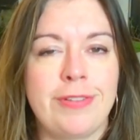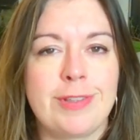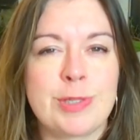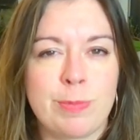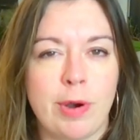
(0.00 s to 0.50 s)
and
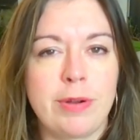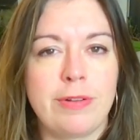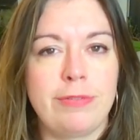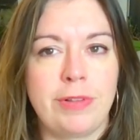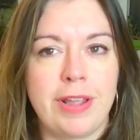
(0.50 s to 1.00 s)
the spark
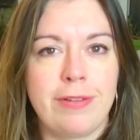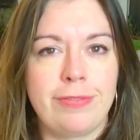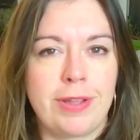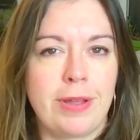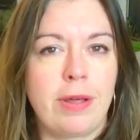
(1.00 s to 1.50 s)
of
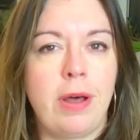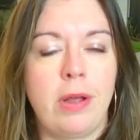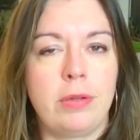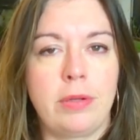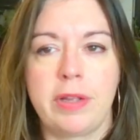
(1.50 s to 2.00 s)
life, like a
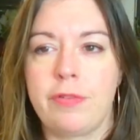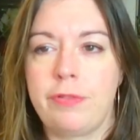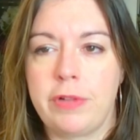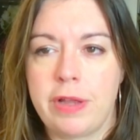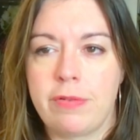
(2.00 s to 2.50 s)
color, like a
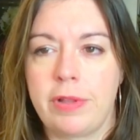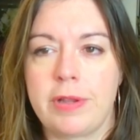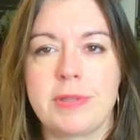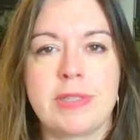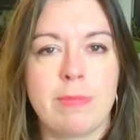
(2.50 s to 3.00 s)
flavor,
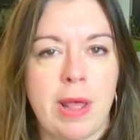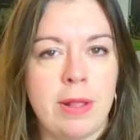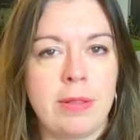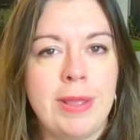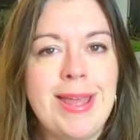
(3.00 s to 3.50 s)
like a
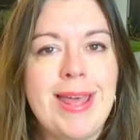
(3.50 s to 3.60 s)
smell,